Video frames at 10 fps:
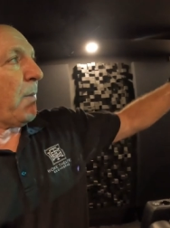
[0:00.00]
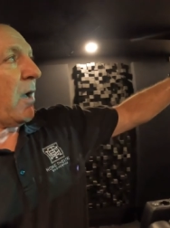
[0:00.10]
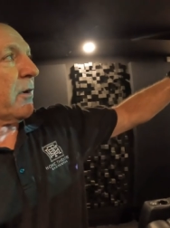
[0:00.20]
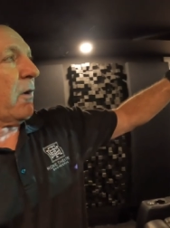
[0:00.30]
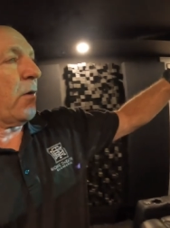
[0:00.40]

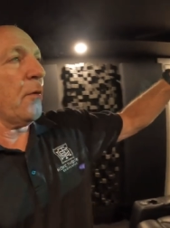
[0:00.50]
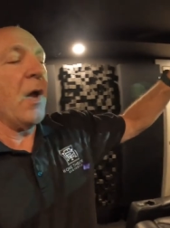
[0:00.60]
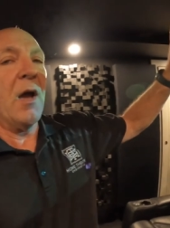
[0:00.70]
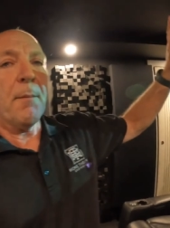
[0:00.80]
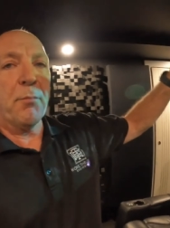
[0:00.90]
Barco
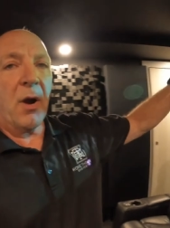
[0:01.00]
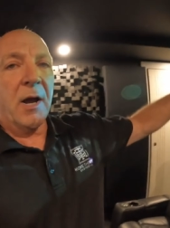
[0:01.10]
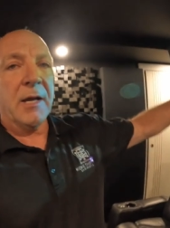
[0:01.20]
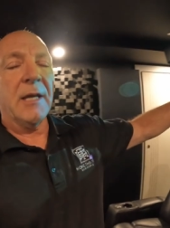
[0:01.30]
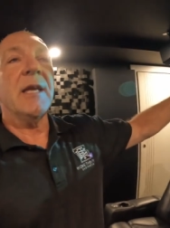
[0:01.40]

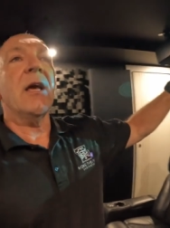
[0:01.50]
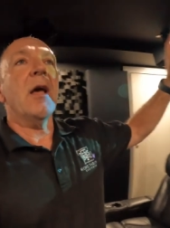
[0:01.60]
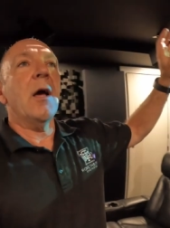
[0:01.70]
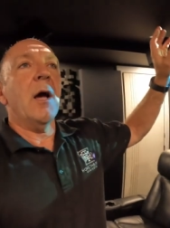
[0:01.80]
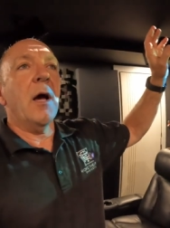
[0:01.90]
Bragi.
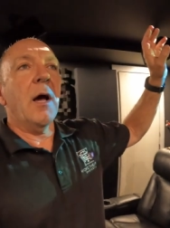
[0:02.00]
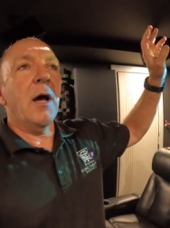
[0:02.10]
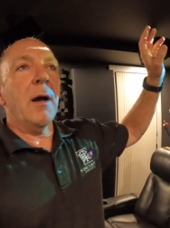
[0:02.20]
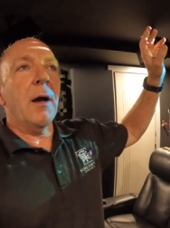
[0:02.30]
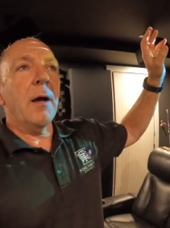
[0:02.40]

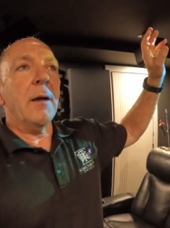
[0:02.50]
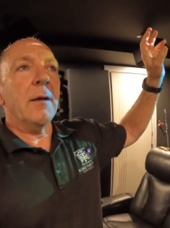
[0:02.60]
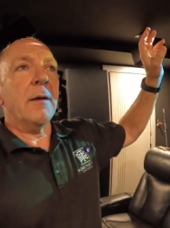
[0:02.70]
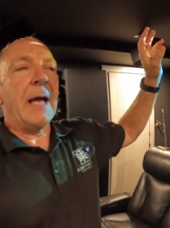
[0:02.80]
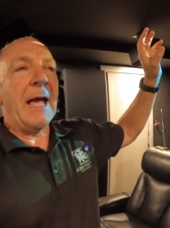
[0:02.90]
Uh,
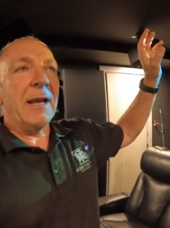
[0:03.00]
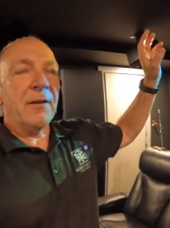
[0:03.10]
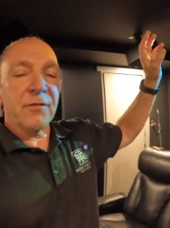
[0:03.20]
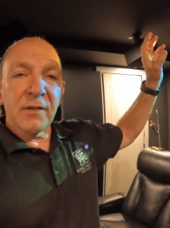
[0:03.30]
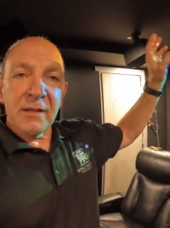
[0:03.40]
and
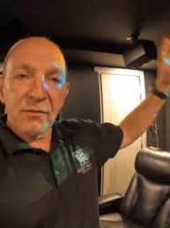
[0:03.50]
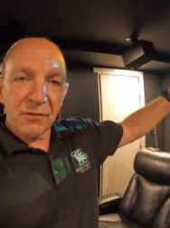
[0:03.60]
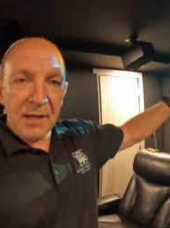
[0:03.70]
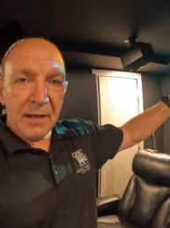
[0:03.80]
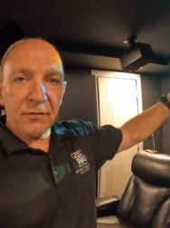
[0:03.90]
it's the
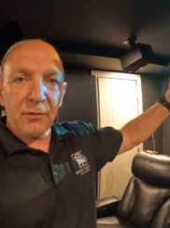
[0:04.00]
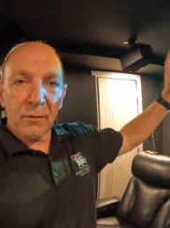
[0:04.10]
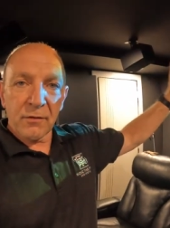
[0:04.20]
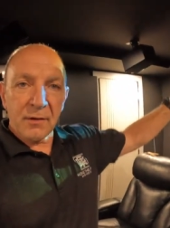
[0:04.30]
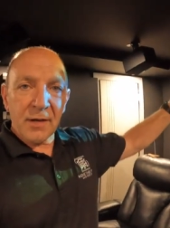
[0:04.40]
C S, so
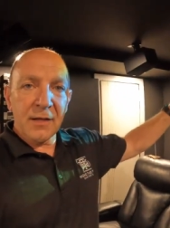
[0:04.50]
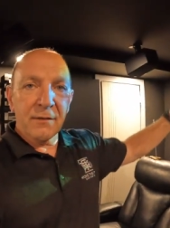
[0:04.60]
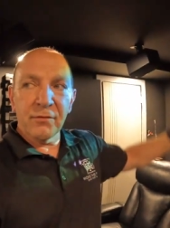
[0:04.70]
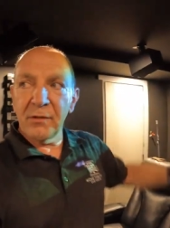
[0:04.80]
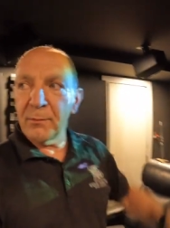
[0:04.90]
it's the
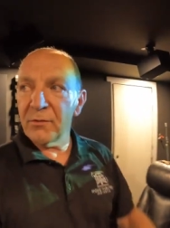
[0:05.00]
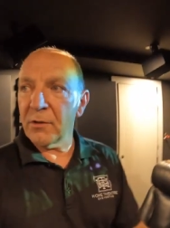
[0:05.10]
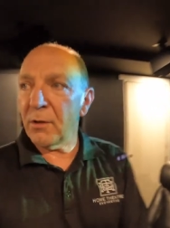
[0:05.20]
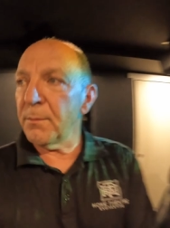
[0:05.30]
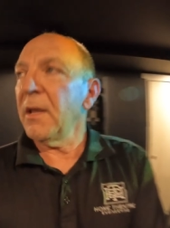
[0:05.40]
native
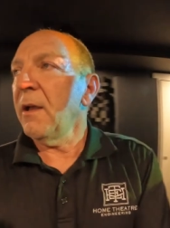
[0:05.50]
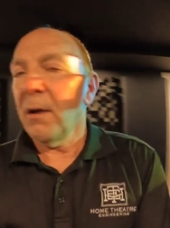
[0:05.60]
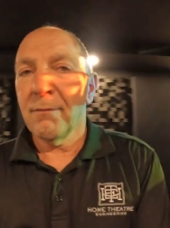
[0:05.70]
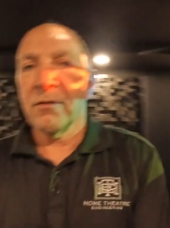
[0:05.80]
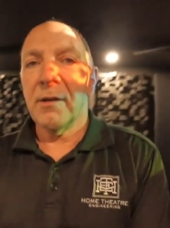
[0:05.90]
CinemaScope,
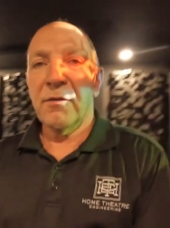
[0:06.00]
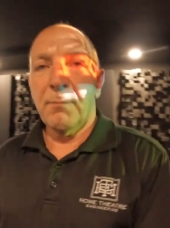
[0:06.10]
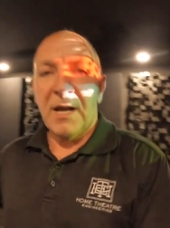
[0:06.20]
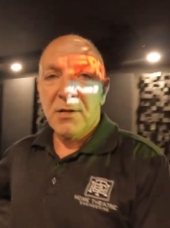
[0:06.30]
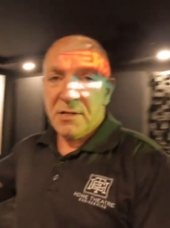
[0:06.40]
obviously to
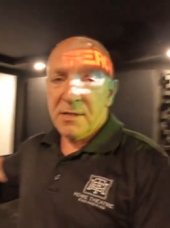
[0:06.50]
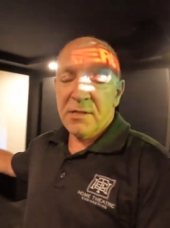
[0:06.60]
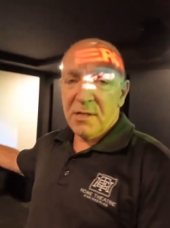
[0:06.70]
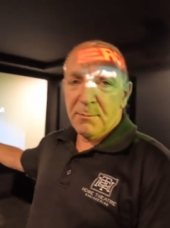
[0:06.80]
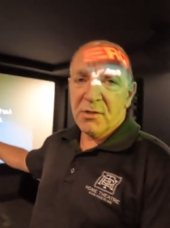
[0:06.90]
match the
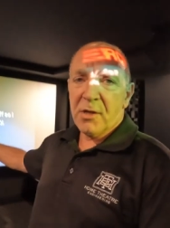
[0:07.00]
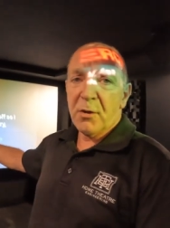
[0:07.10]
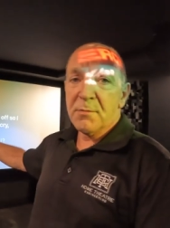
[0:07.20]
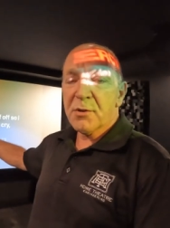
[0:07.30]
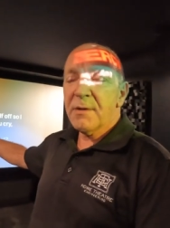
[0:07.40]

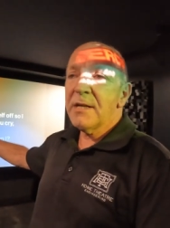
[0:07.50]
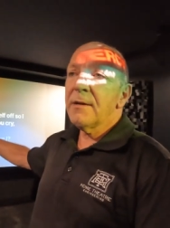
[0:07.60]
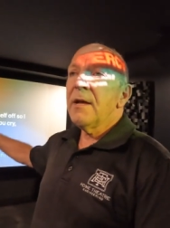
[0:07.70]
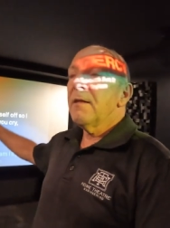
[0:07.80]
CinemaScope screen